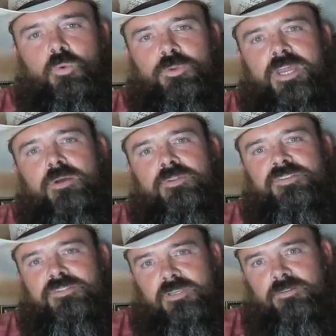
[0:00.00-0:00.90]
well now all of
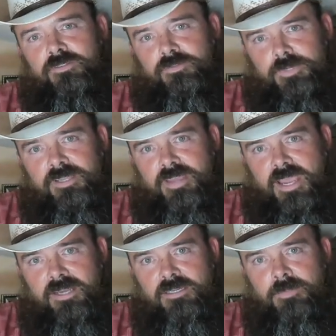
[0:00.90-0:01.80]
a sudden three of the
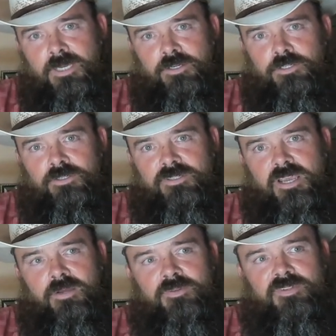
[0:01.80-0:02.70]
handymen in your
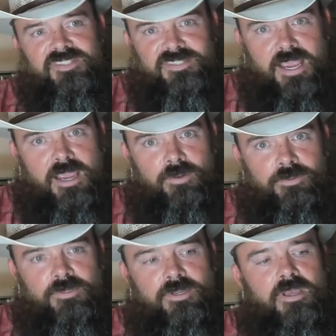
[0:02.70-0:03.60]
town
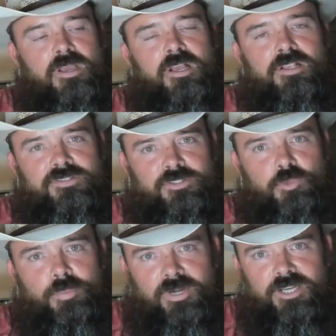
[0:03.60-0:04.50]
sound
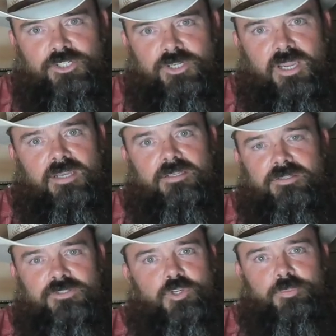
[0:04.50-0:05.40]
super educated
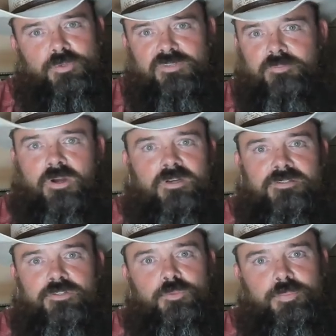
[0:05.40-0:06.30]
and super smart and
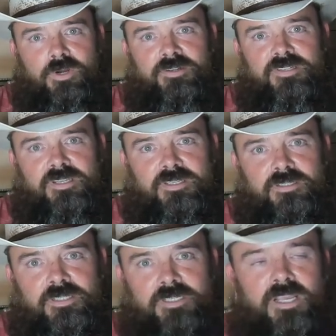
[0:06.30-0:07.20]
super
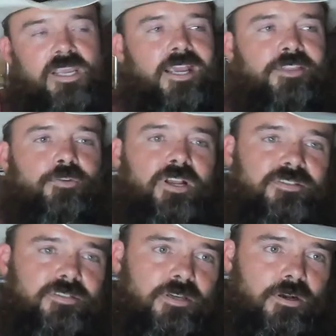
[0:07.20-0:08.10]
articulate and the
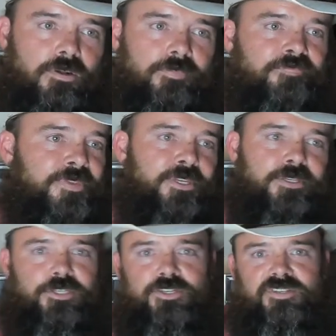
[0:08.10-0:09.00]
rest of y'all
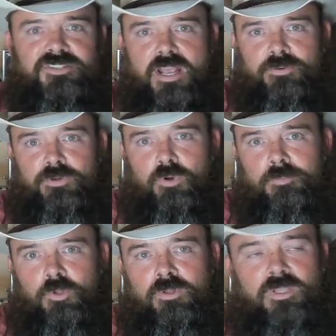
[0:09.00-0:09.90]
you just sound
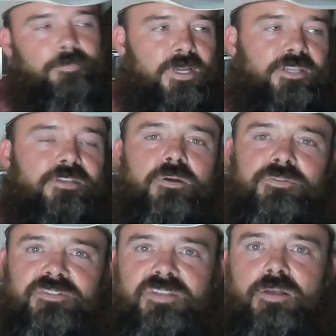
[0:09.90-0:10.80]
normal but you
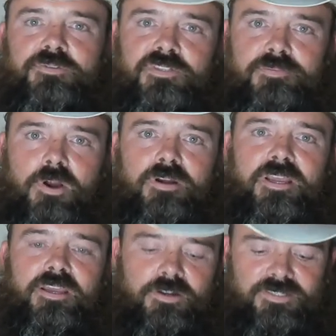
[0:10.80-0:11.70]
don't sound smart
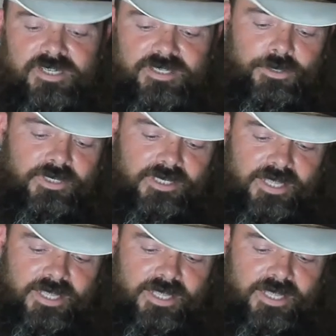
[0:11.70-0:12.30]
and articulate